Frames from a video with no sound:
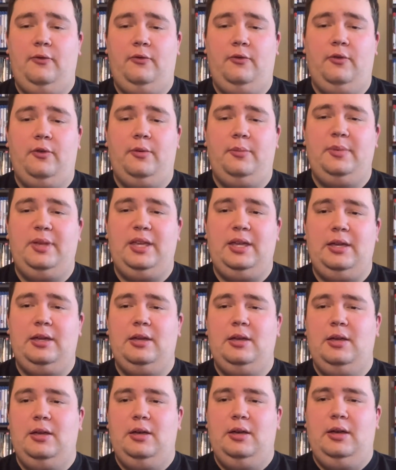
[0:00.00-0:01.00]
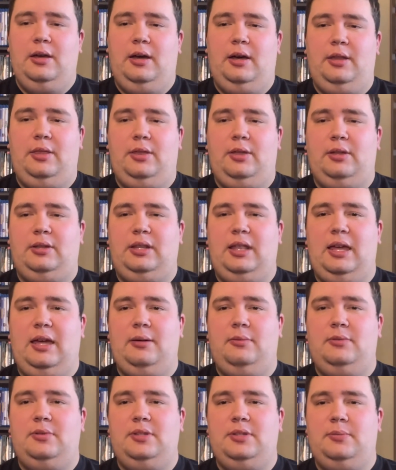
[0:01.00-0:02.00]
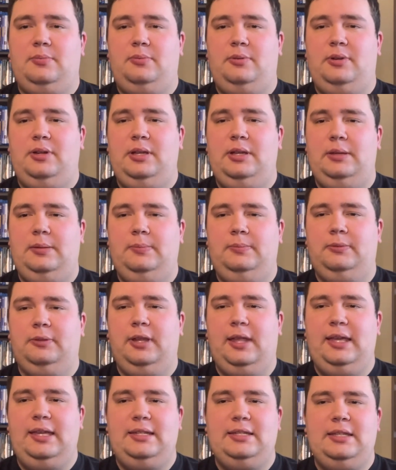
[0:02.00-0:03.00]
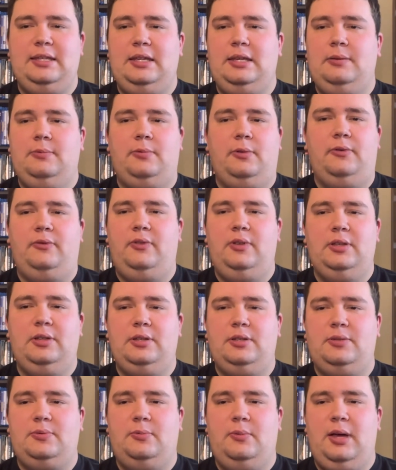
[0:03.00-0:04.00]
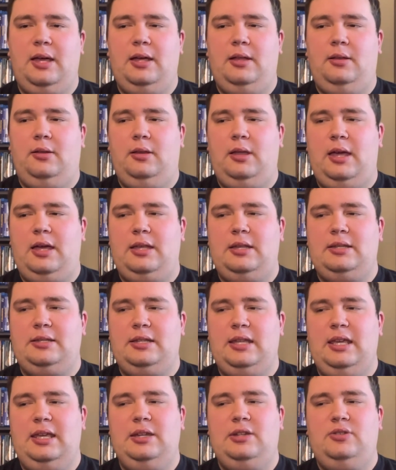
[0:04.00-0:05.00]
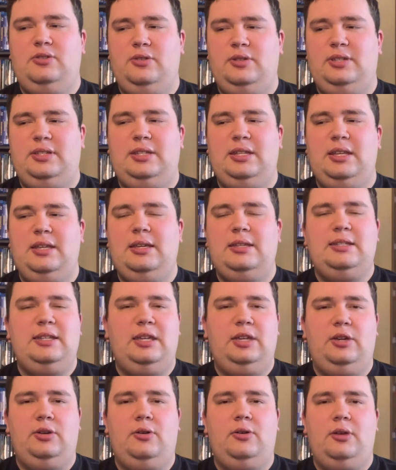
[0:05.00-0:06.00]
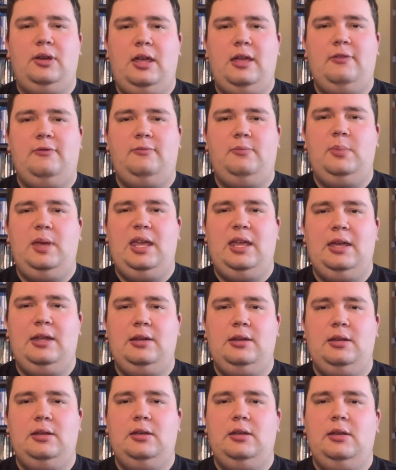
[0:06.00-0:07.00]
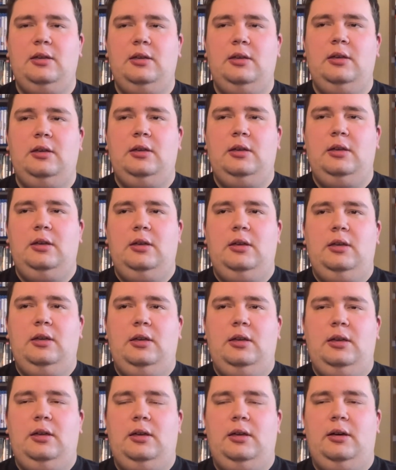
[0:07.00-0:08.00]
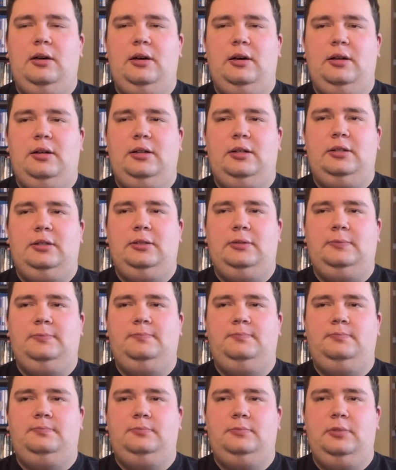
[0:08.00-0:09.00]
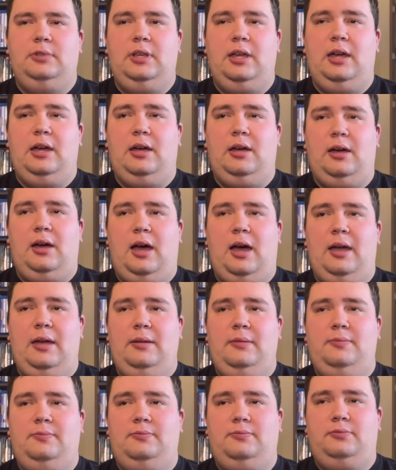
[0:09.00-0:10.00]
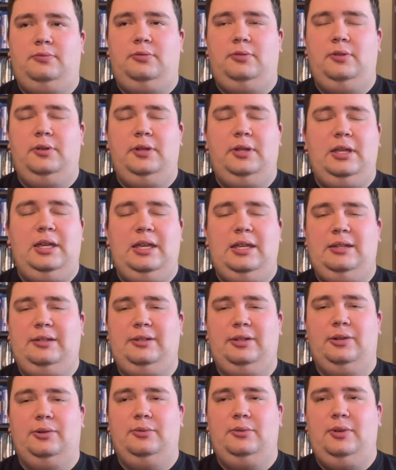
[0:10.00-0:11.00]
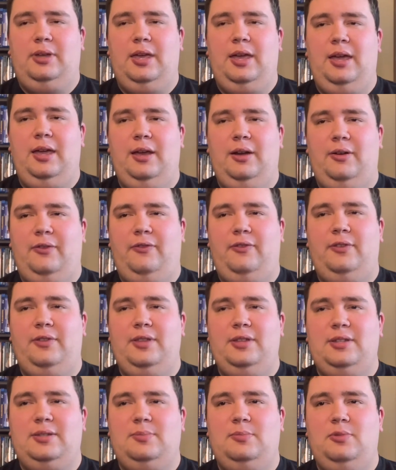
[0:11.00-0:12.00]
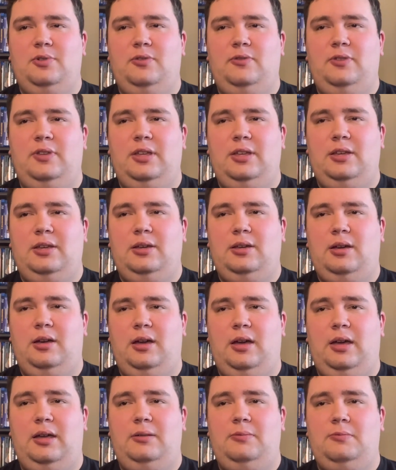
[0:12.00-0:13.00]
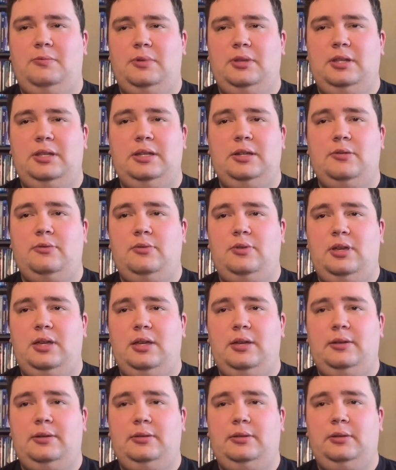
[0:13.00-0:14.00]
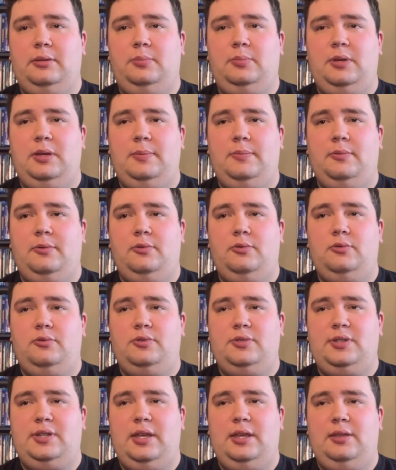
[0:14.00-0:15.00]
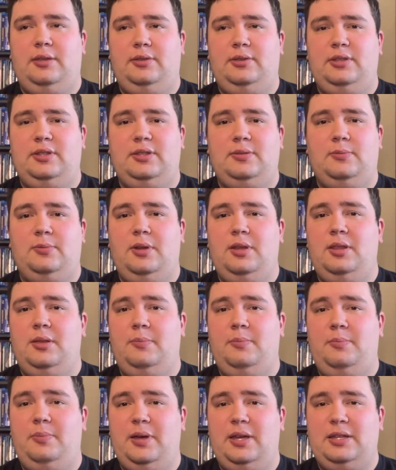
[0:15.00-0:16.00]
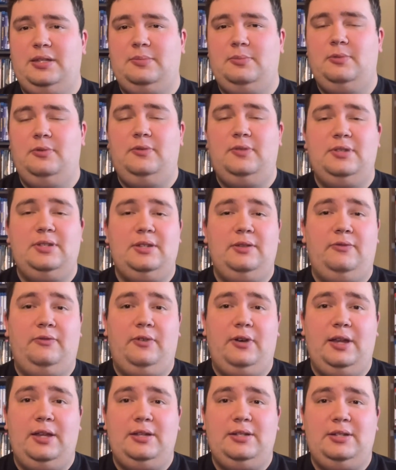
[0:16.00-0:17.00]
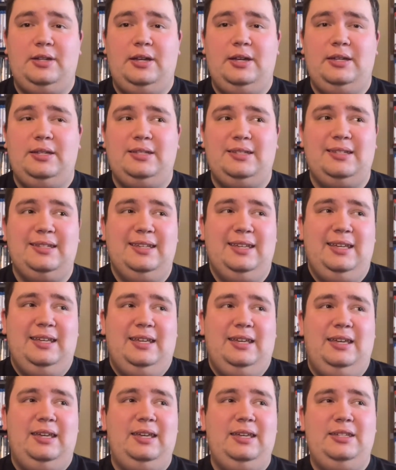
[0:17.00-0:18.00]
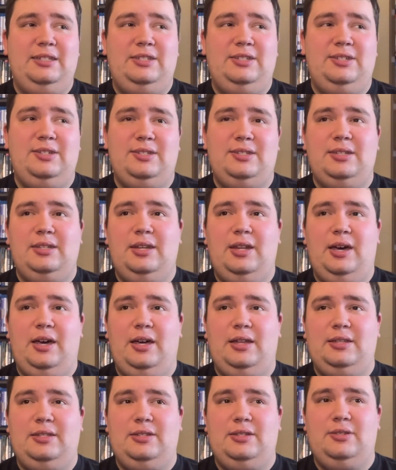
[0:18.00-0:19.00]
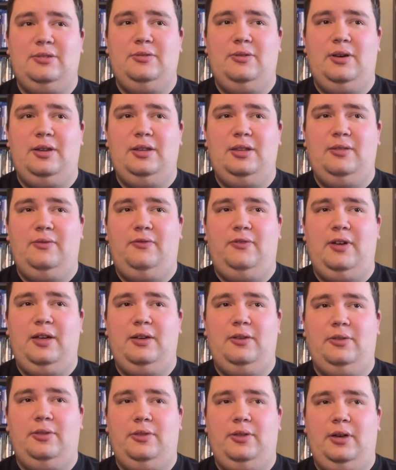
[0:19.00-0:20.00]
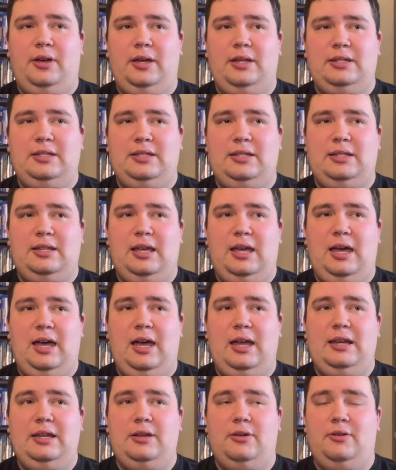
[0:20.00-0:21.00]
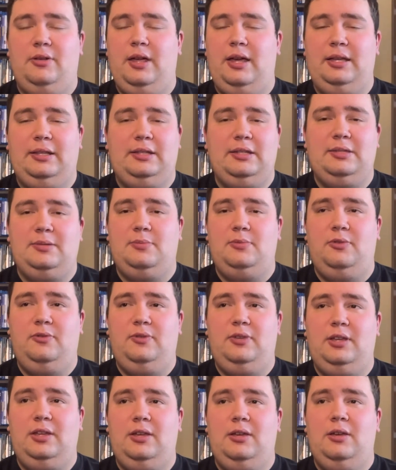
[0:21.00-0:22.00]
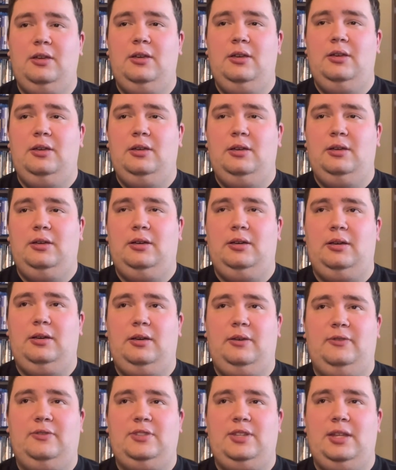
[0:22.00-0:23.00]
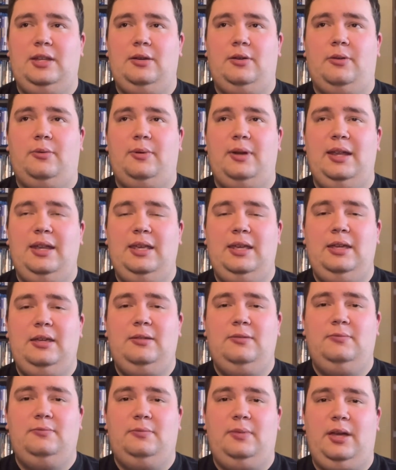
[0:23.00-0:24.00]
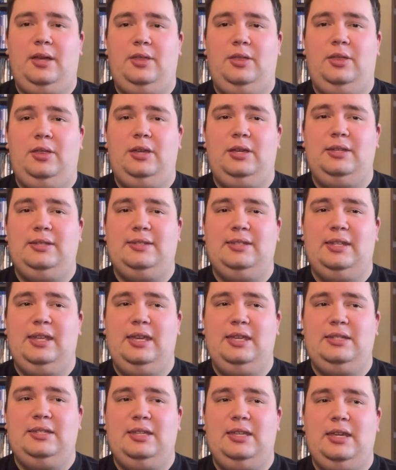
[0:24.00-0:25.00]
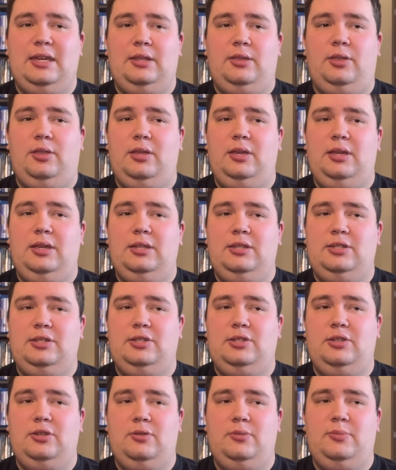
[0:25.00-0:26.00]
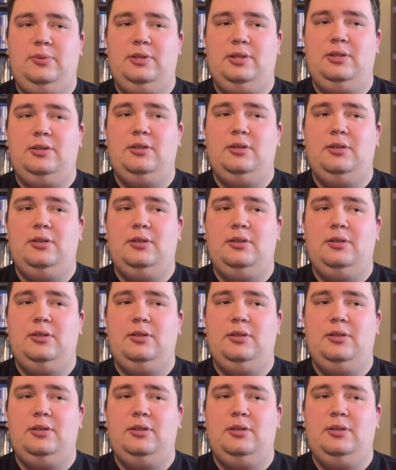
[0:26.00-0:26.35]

for me. I thought that was a pretty lazy reveal as well, as interesting as it could have been. Uh, yeah, I really don't care for this movie. I really don't get the people who say that this is one of the best movies in the franchise. It's just not. So, on to the final thoughts. I don't like this movie. Uh, I've said it already. I think it's lazy. I think it's stupid.